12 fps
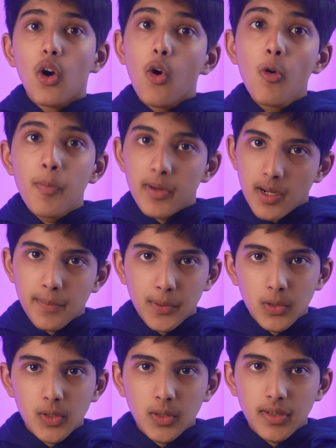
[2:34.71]
open a
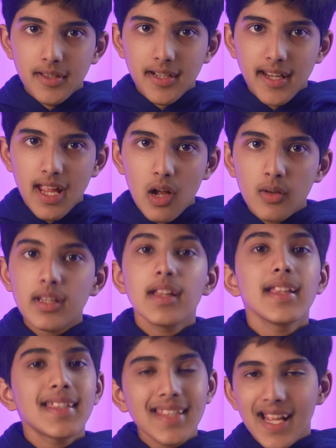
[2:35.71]
brokerage account,
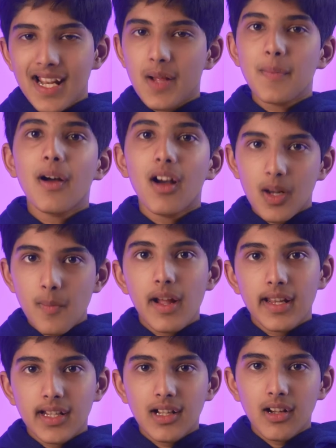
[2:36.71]
set up
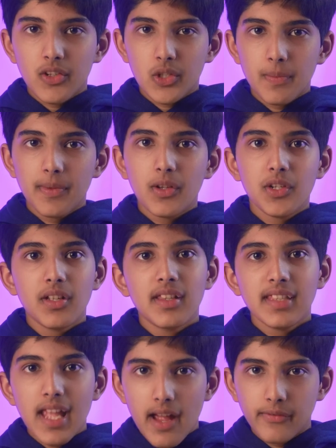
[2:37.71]
automatic
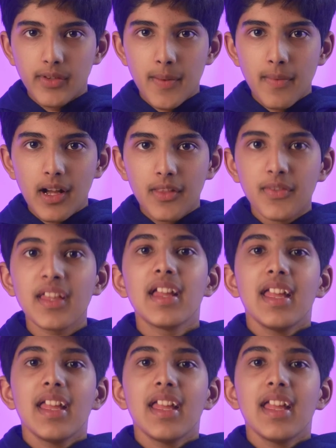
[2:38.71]
contributions every month,